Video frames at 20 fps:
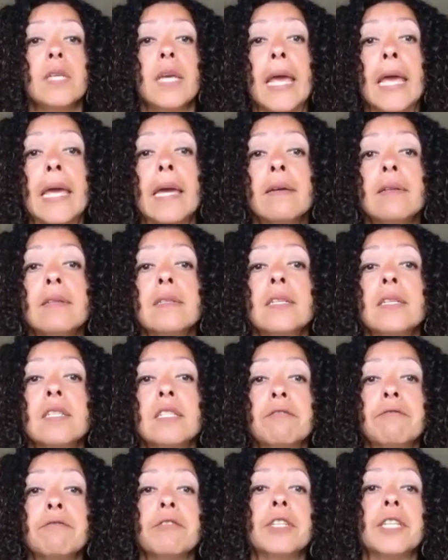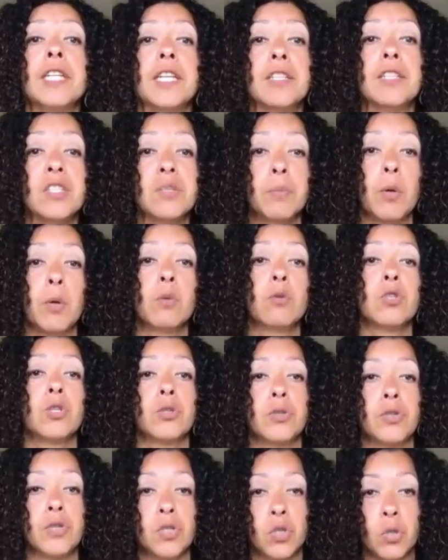and different
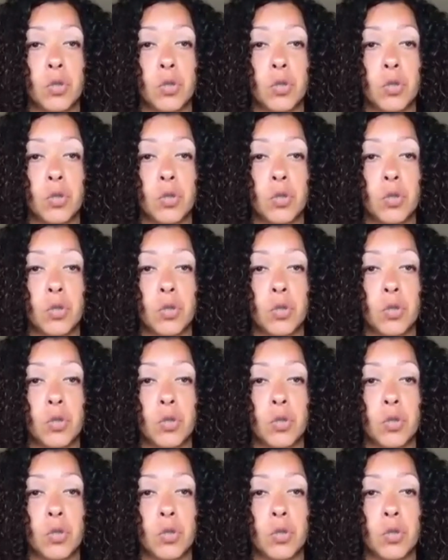exposures to